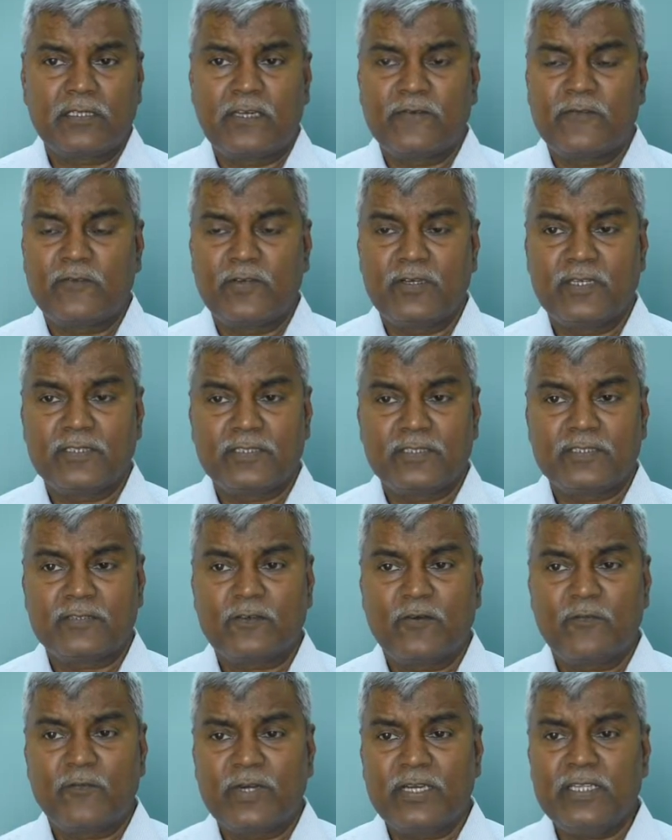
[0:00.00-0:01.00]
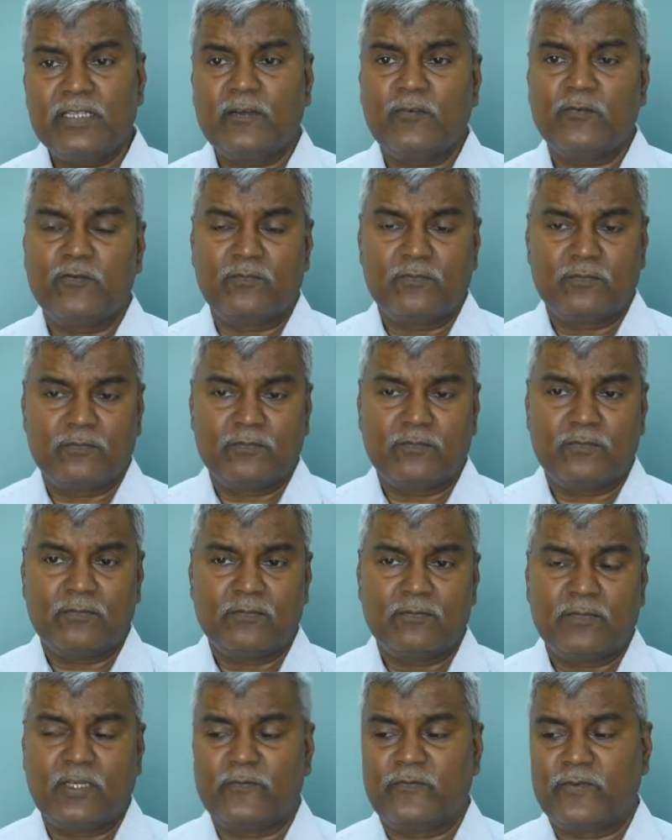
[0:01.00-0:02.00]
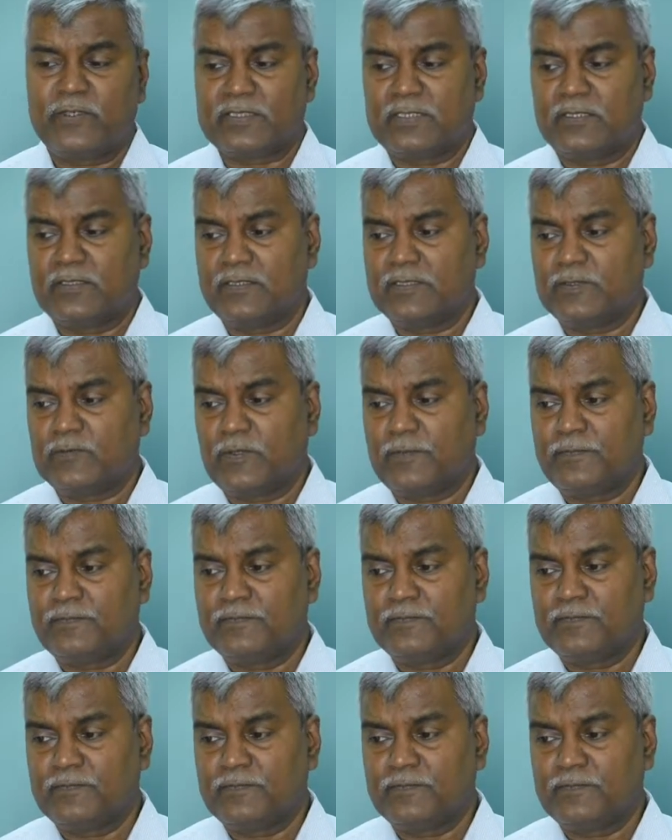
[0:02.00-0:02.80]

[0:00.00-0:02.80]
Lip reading: Telephone Industries company, they would manufacture this one.